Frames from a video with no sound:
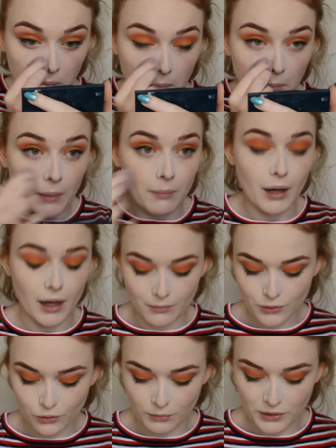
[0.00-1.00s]
My
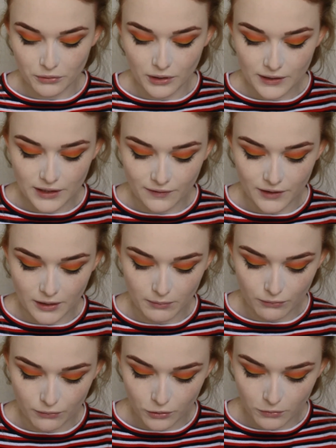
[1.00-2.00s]
mum saw me do this the other day in
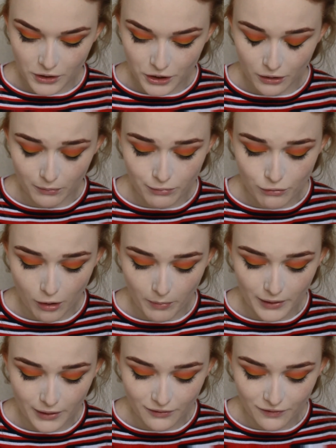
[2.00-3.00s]
my room and she looked
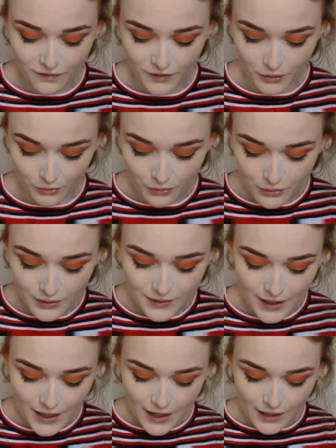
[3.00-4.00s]
proper confused